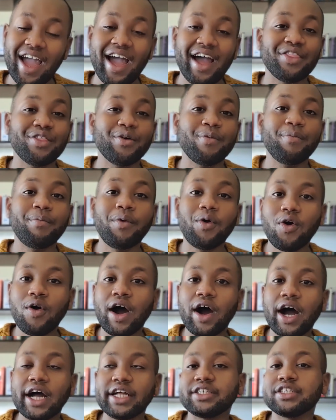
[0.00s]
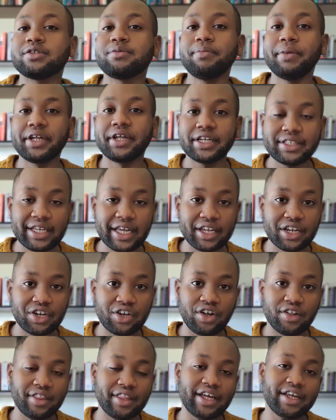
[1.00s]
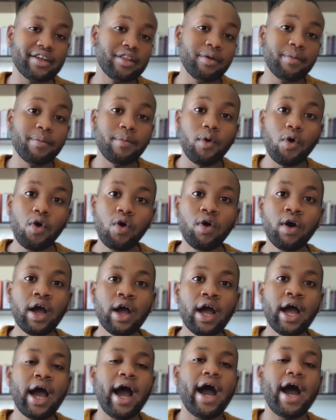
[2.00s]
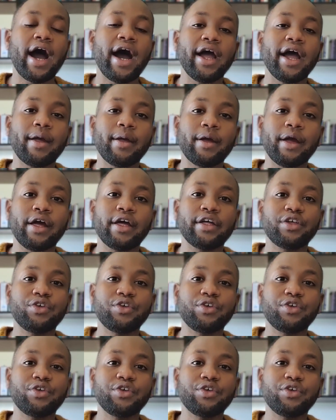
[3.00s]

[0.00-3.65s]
And the more I just meditated on that, and the more I